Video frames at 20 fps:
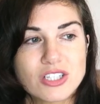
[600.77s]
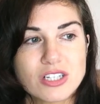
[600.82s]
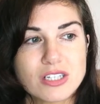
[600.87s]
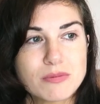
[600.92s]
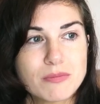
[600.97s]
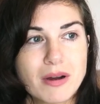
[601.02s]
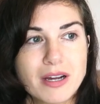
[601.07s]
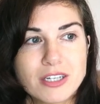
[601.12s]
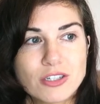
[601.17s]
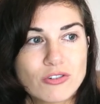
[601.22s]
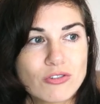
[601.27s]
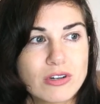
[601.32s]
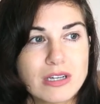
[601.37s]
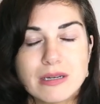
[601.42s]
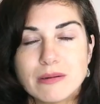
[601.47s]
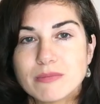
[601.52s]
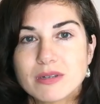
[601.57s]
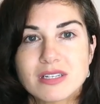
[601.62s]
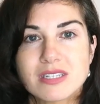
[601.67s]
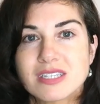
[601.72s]
just my
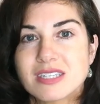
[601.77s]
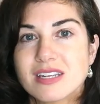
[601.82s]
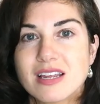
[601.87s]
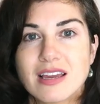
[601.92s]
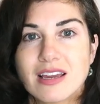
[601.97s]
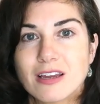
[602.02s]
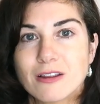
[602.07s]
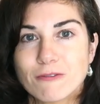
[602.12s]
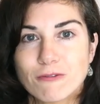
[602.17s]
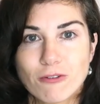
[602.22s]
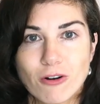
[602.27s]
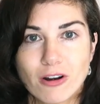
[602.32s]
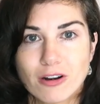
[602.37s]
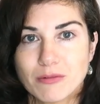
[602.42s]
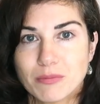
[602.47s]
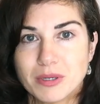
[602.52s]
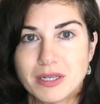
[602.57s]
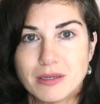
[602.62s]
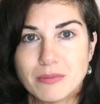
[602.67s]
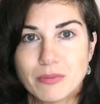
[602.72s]
dream to sing in front
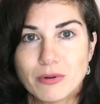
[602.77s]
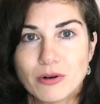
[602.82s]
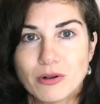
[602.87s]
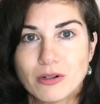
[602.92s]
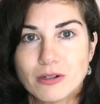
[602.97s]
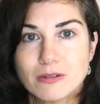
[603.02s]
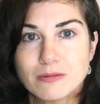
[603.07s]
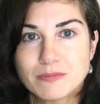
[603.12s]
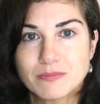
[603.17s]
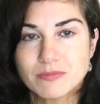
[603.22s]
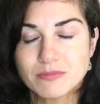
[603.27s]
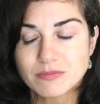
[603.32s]
of people